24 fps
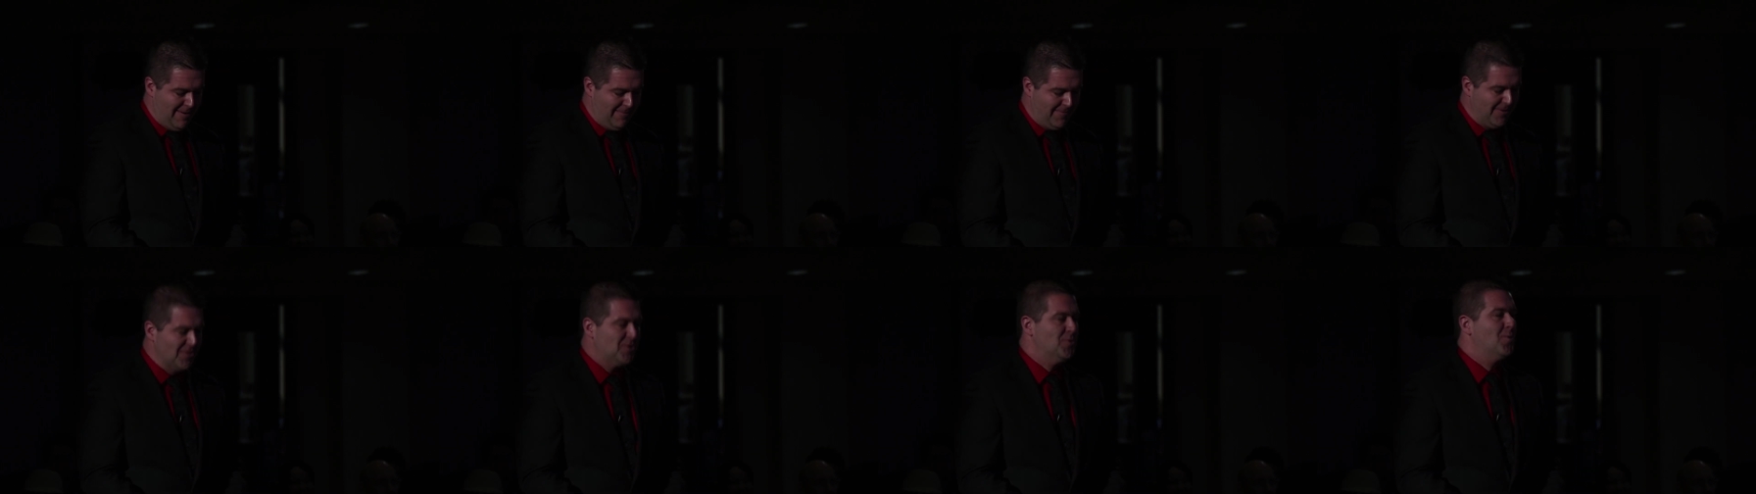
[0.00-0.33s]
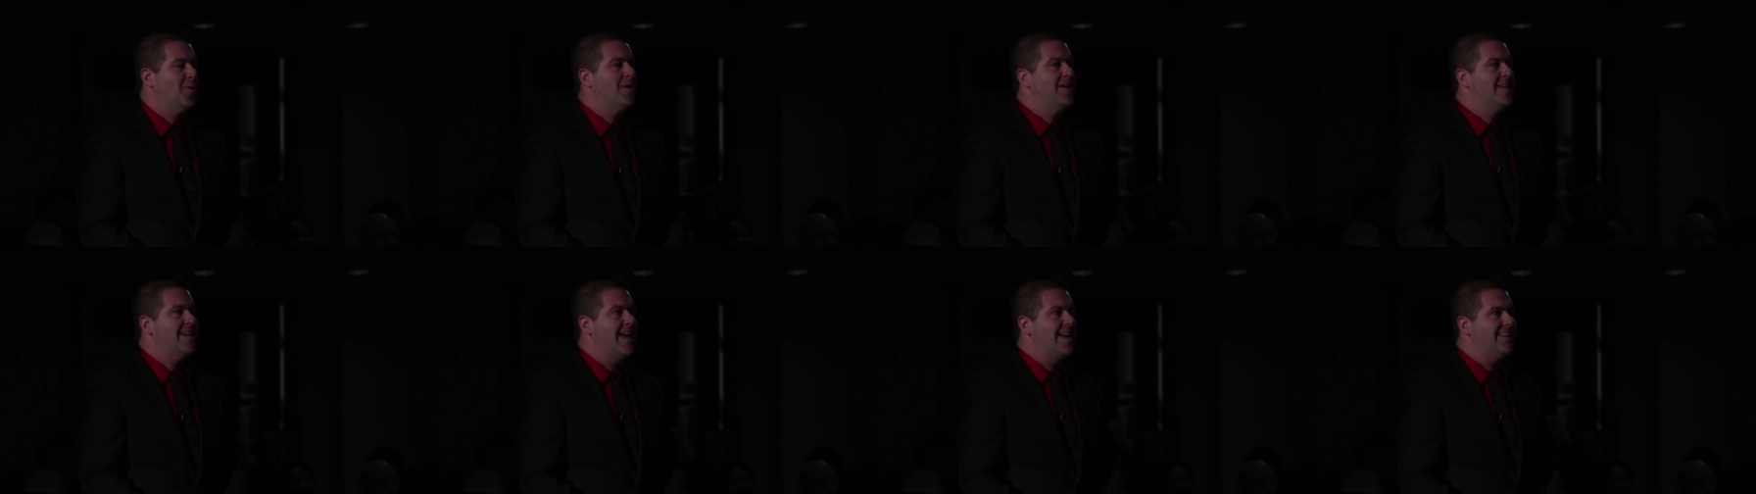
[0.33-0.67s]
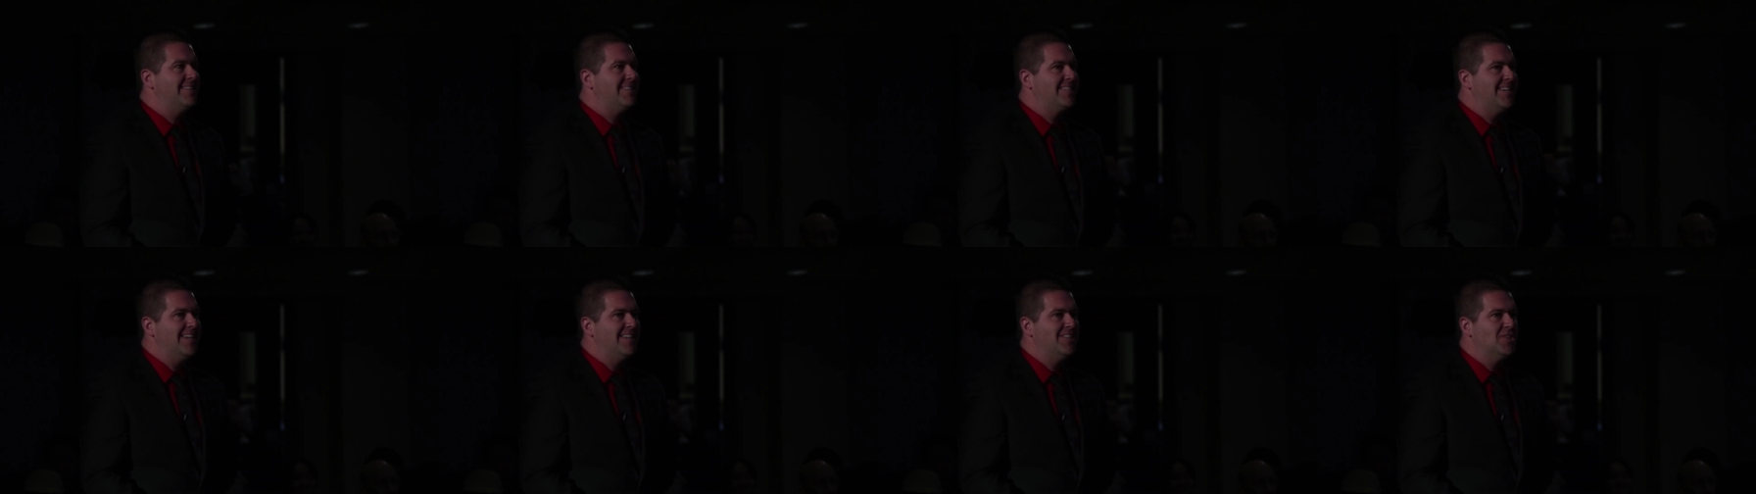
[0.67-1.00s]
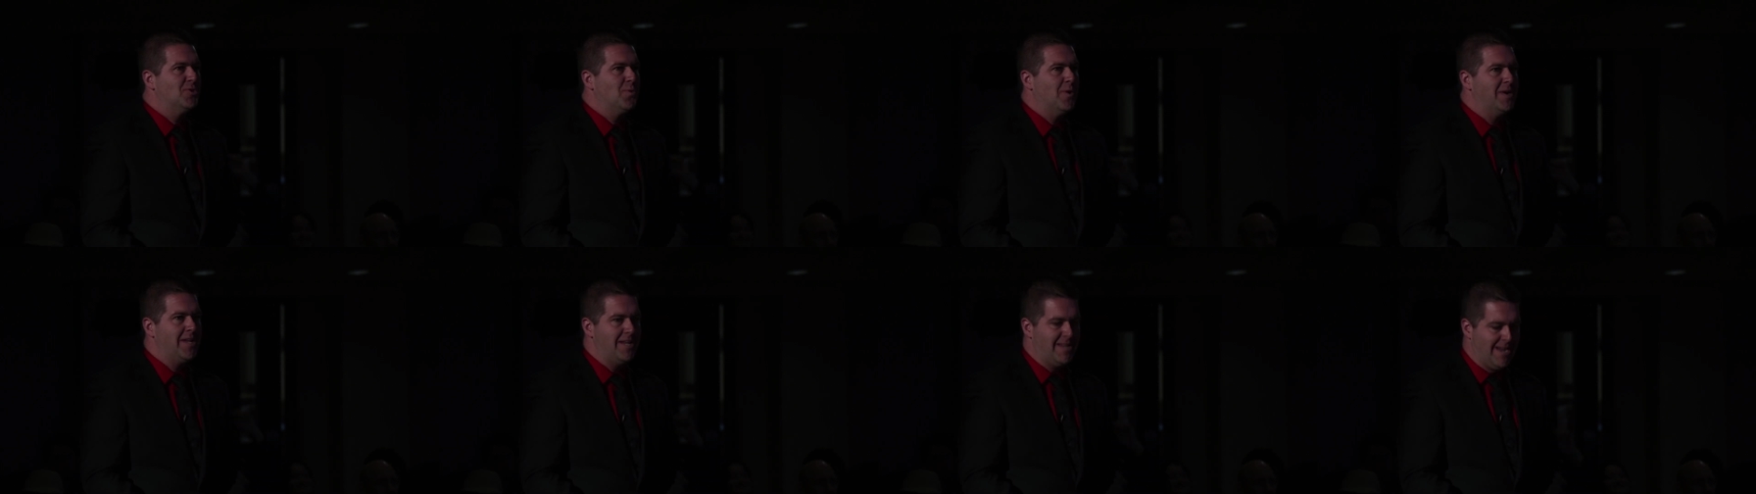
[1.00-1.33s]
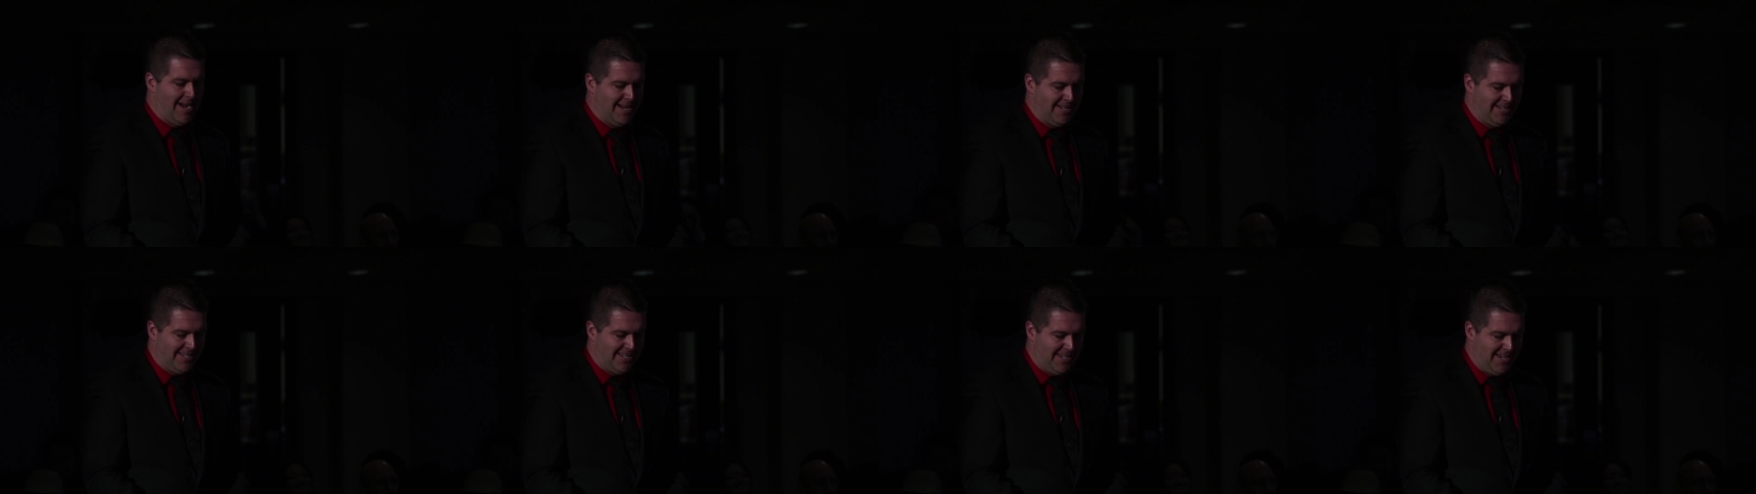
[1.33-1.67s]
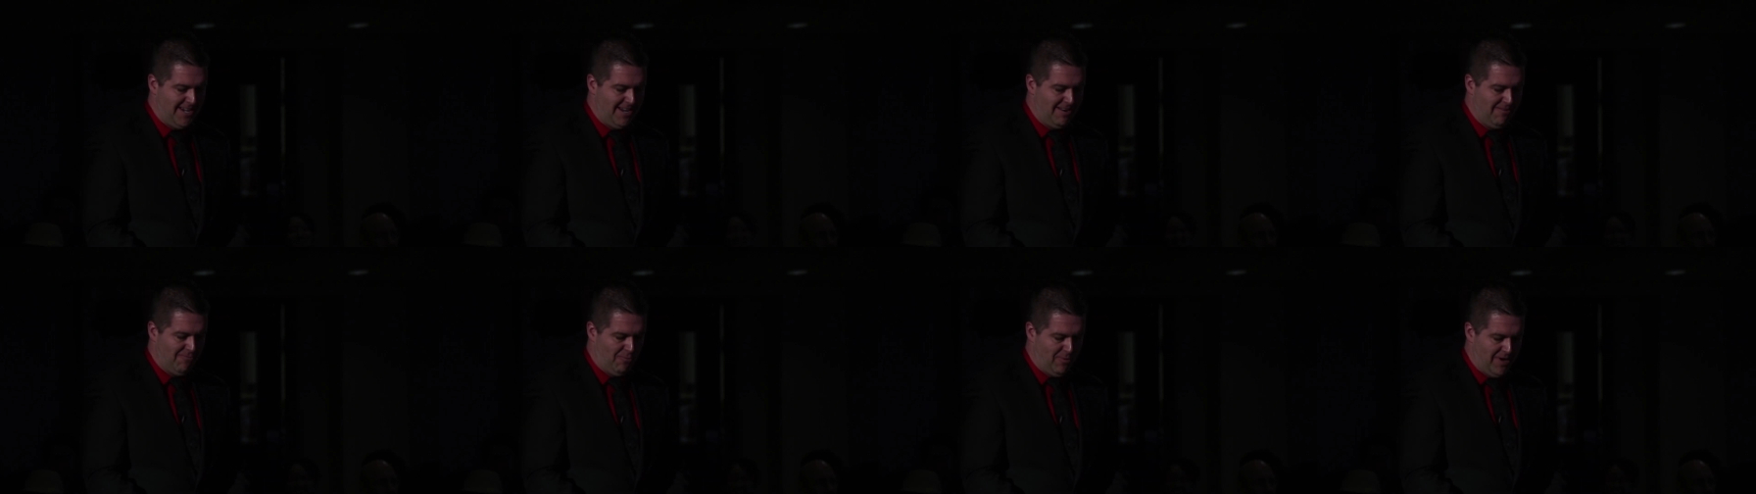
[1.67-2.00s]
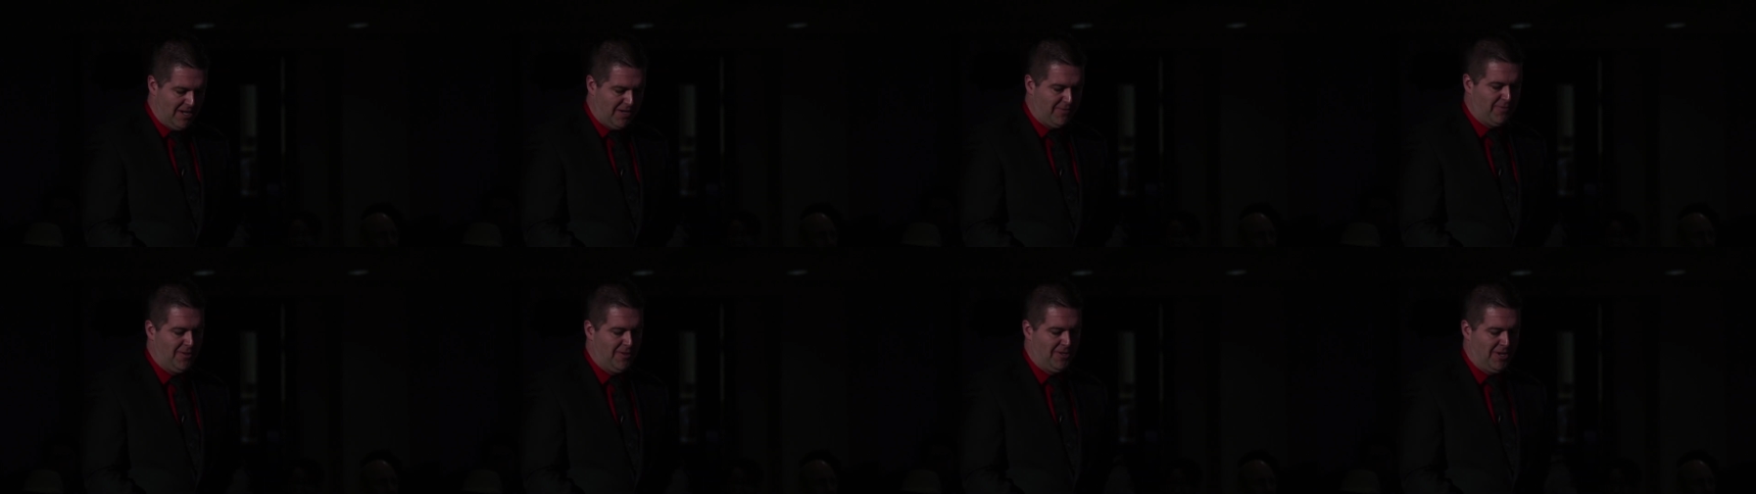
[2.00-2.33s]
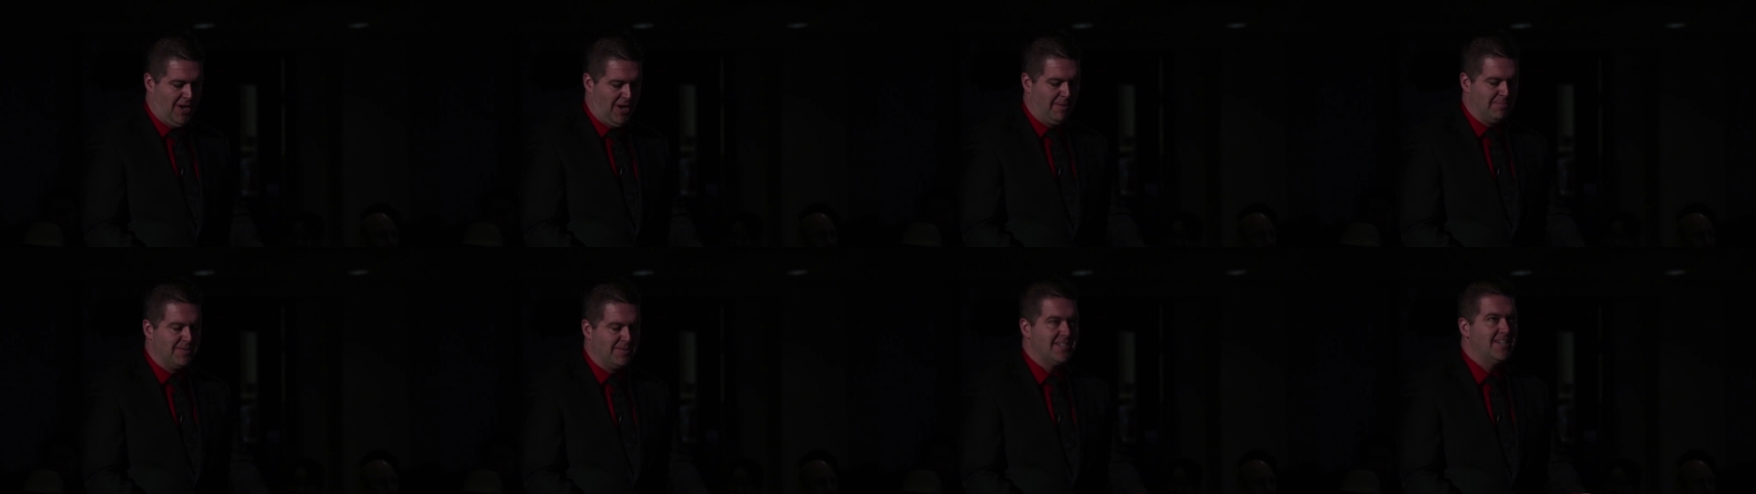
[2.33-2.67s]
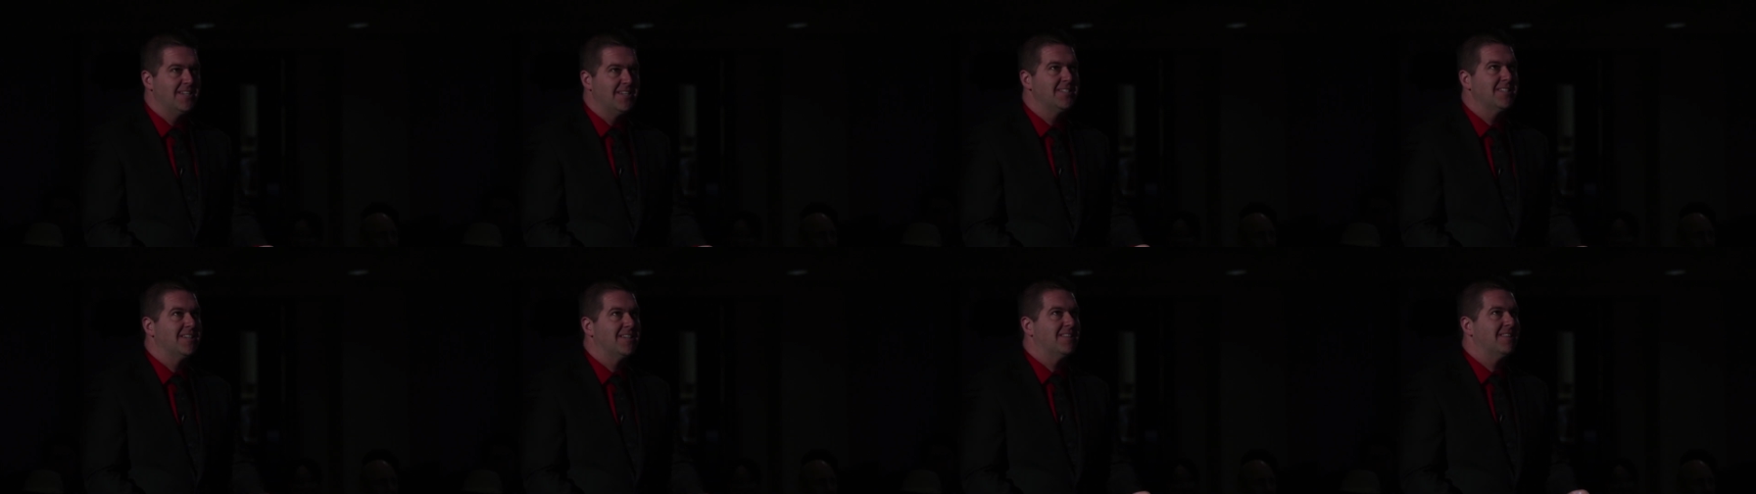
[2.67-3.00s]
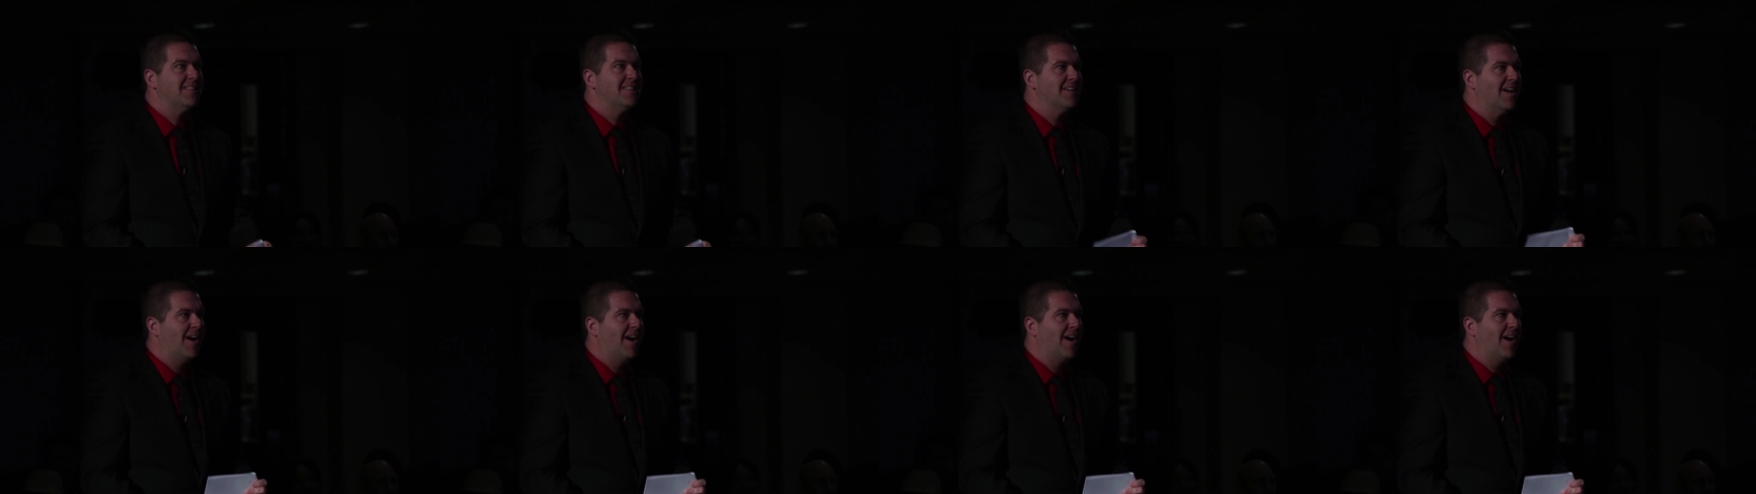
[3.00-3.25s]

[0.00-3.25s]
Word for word: of the twenty eighteen twenty nineteen Reach for the Top season.